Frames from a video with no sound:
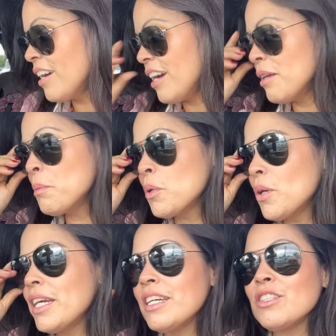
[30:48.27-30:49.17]
I'm
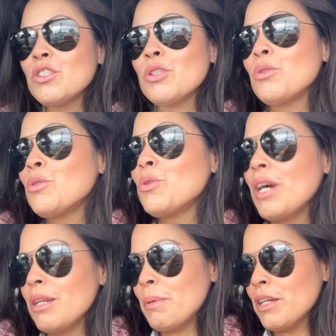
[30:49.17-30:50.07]
going to
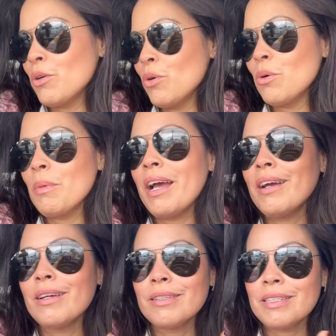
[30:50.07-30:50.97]
head back home
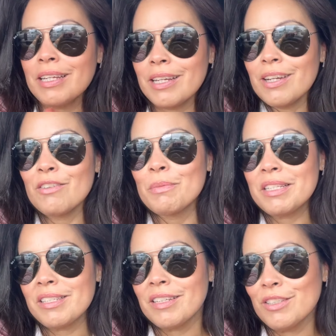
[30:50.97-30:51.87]
and take care of my
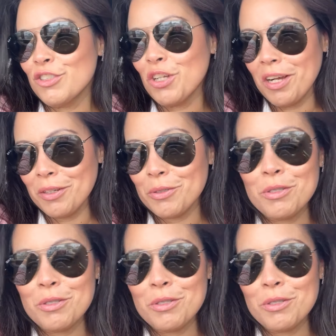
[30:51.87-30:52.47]
sick child.